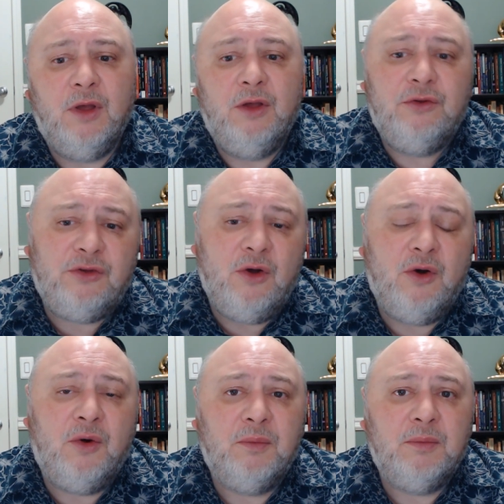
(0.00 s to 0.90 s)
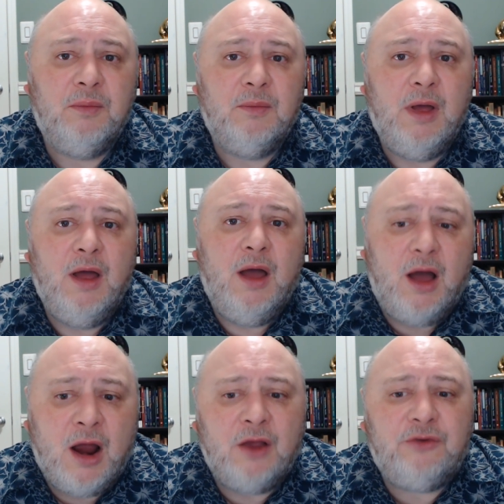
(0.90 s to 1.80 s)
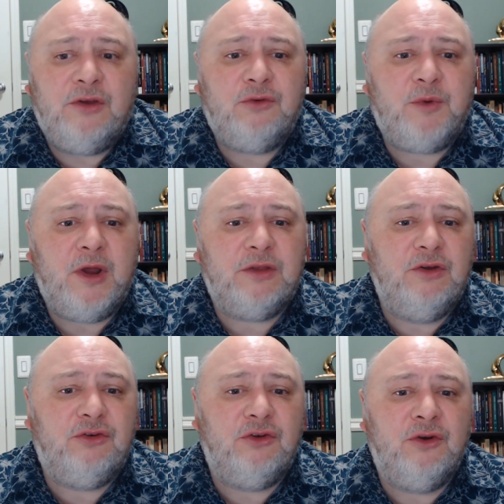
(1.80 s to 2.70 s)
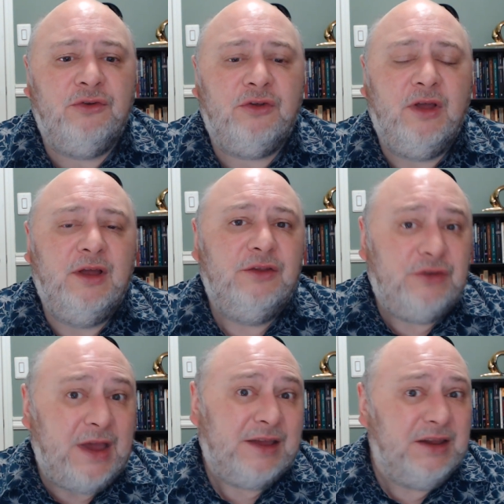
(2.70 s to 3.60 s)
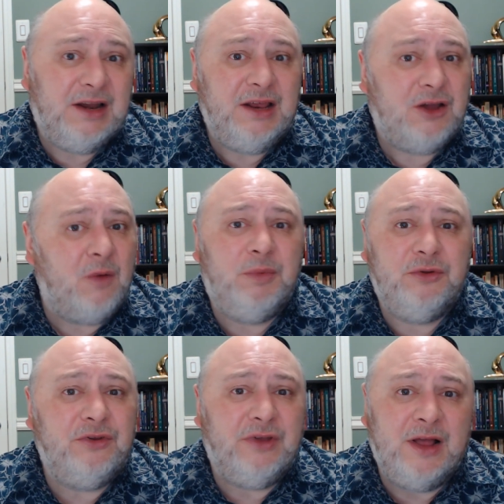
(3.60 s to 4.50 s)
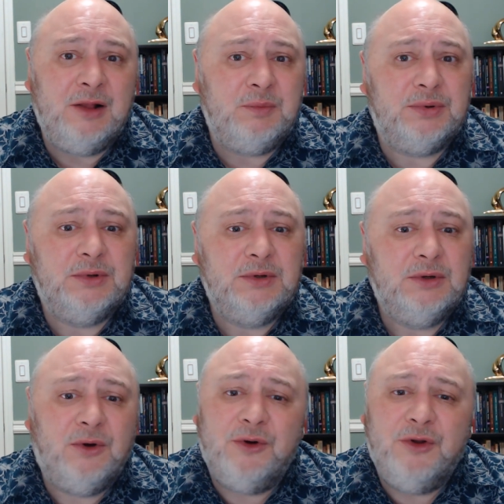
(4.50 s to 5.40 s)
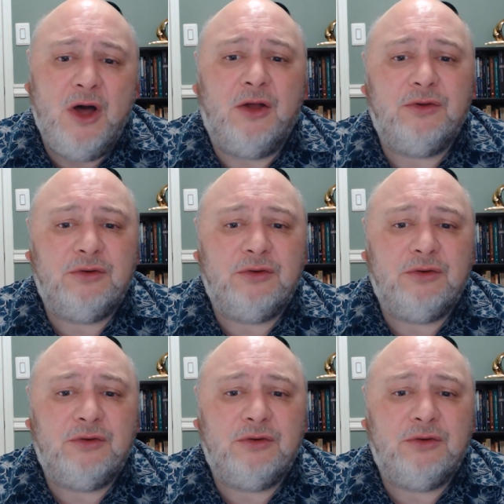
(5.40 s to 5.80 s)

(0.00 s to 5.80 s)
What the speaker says: So, are such practitioners technically competent help or not?